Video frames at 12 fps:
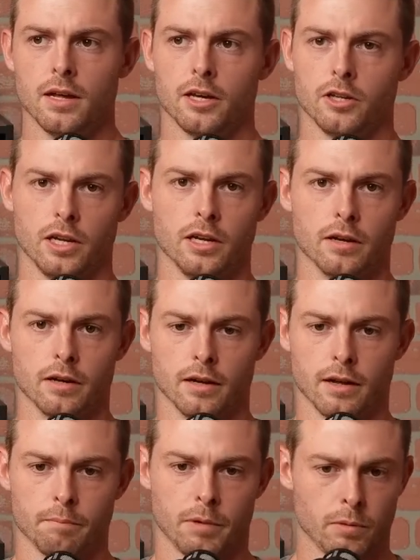you need
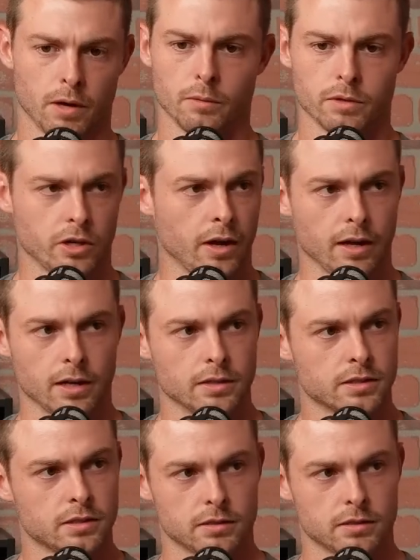to be ready with your hands because